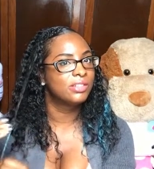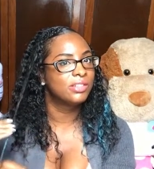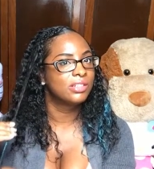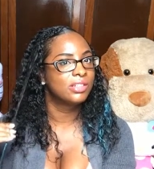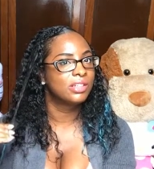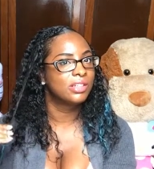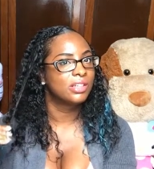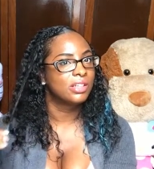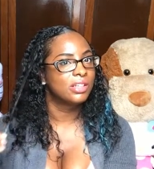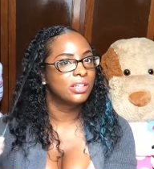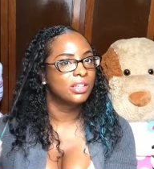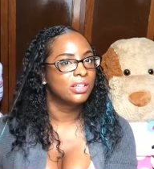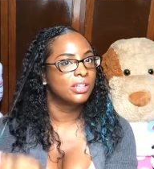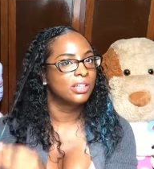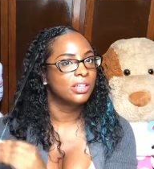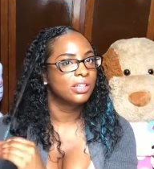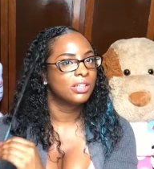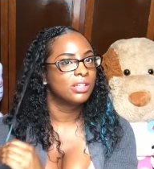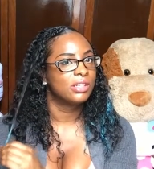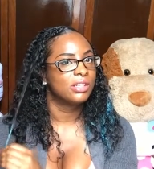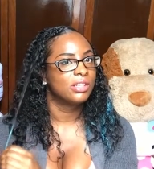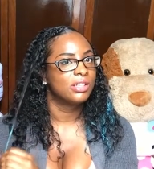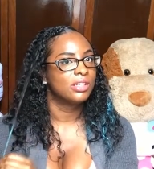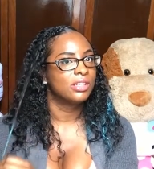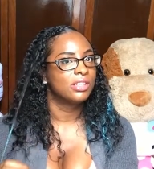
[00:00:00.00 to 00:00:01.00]

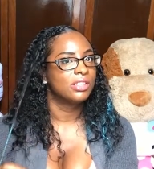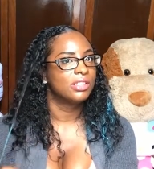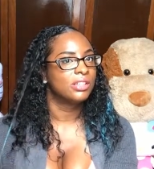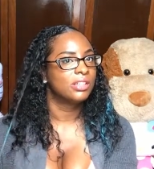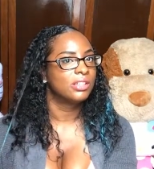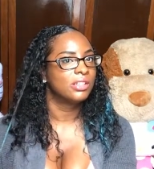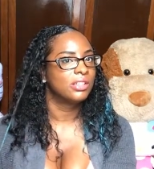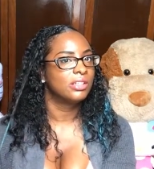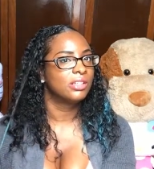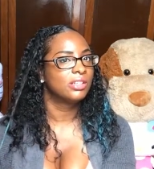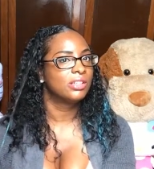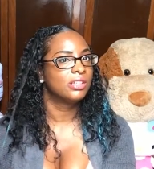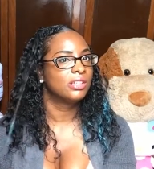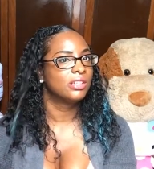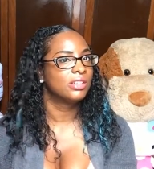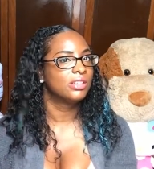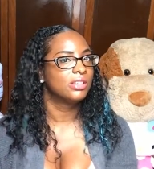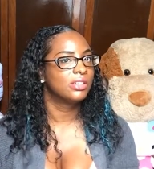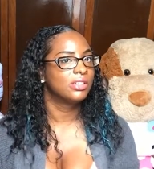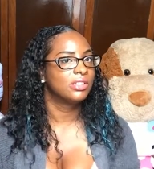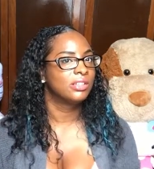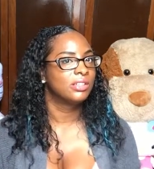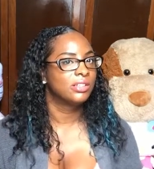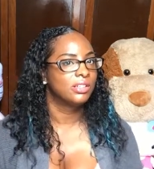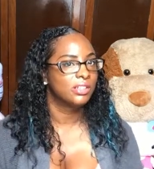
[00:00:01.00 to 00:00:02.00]

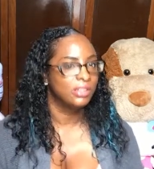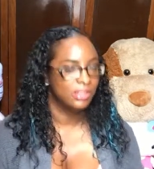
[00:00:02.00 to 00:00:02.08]
No one is speaking in this clip.